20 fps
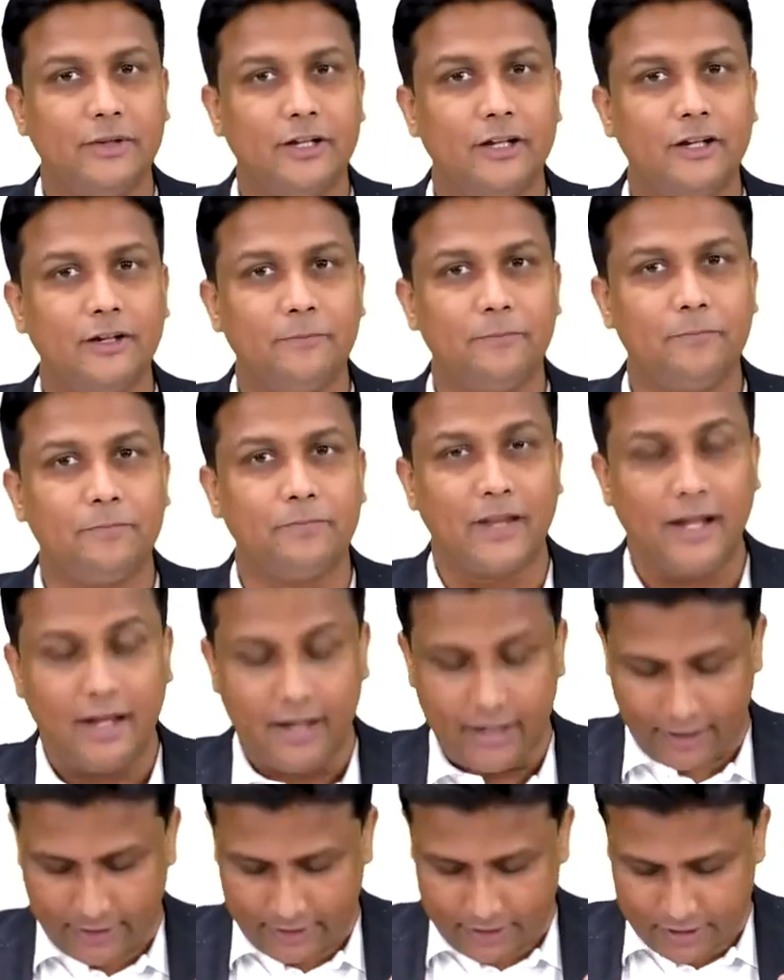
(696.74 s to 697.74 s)
here
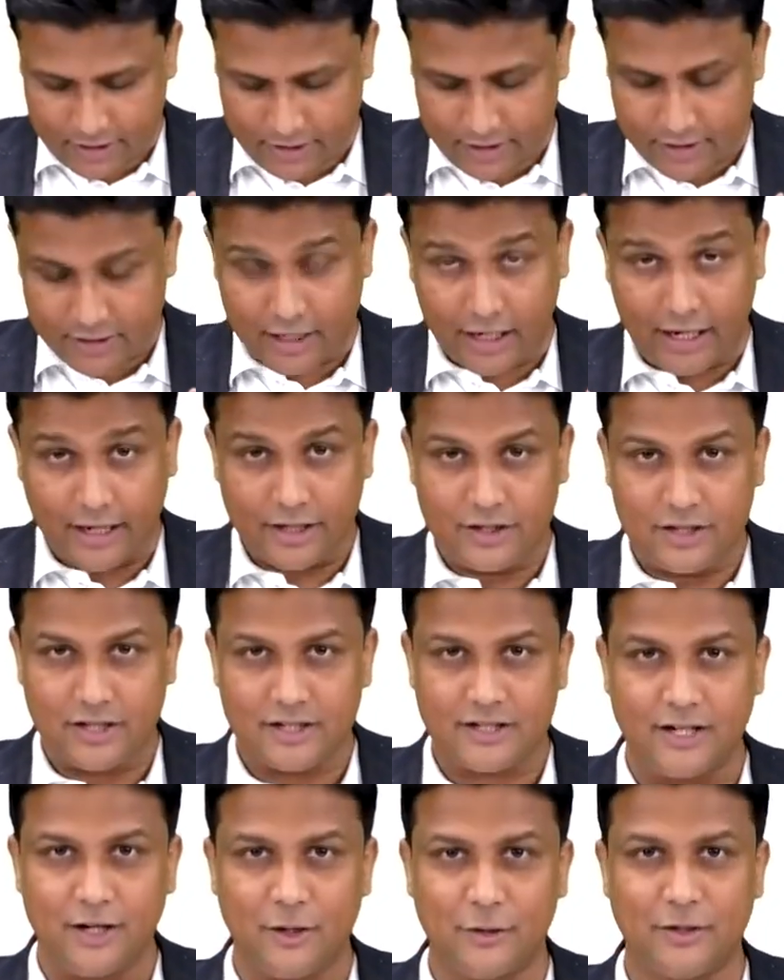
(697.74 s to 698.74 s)
and just
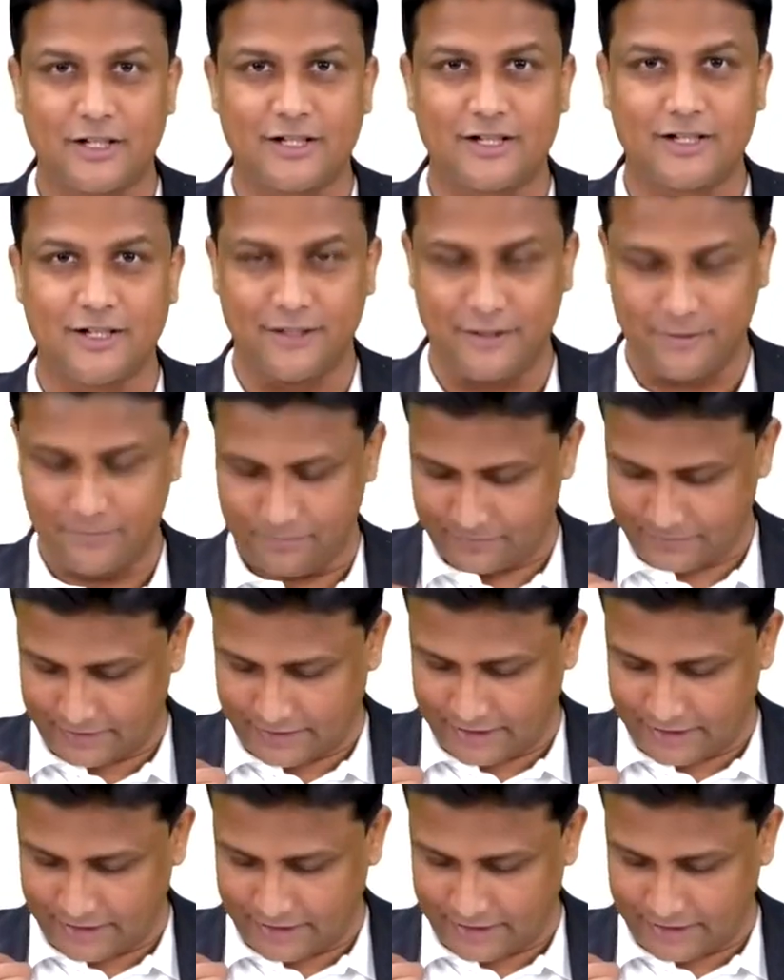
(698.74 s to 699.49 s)
adjacent to the sternum,